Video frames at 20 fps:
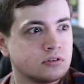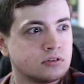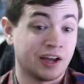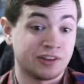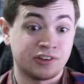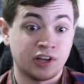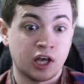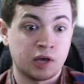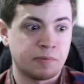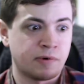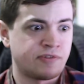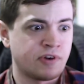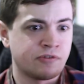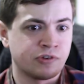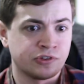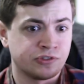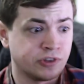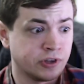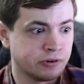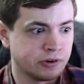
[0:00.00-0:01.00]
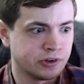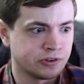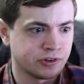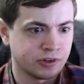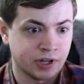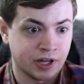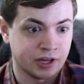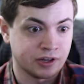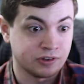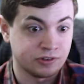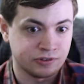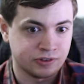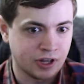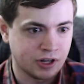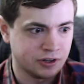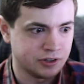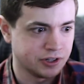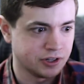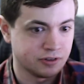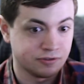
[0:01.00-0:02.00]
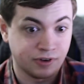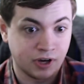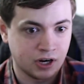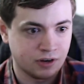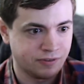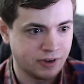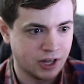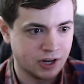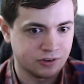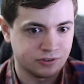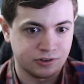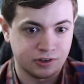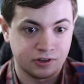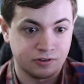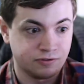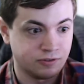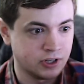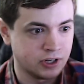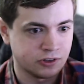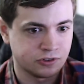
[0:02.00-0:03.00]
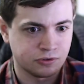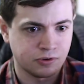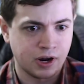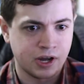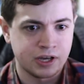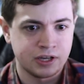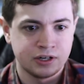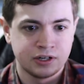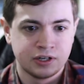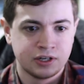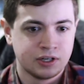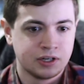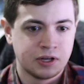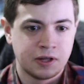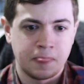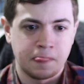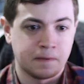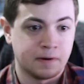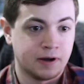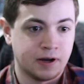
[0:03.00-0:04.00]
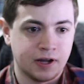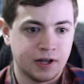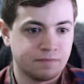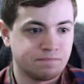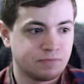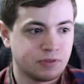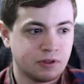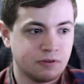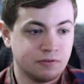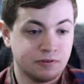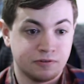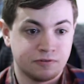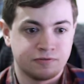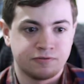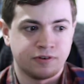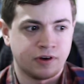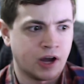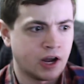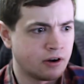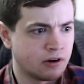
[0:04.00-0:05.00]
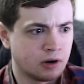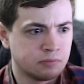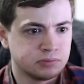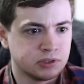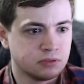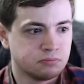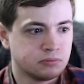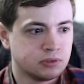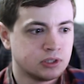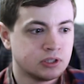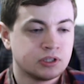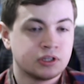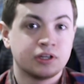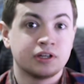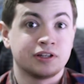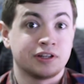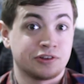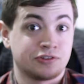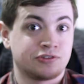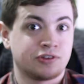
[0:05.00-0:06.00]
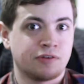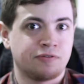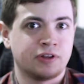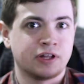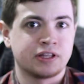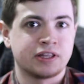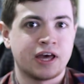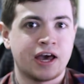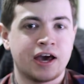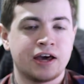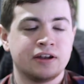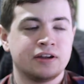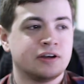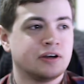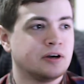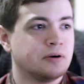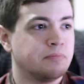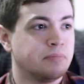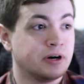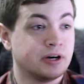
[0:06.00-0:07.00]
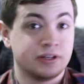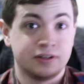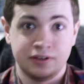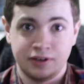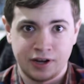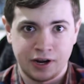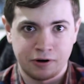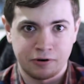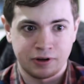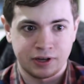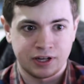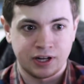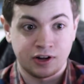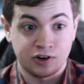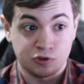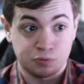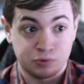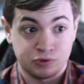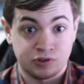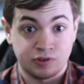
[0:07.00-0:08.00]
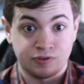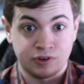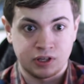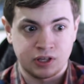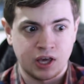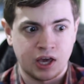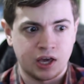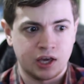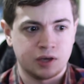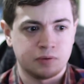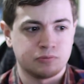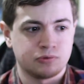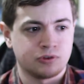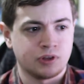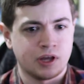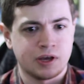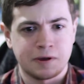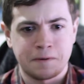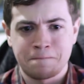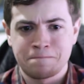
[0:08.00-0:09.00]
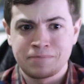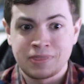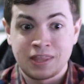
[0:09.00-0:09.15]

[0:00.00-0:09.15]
I tell you my favorite series are like Zelda, Final Fantasy, Phoenix Wright, uh, Fire Emblem, like stuff like that. But narrowing it down to specific games, like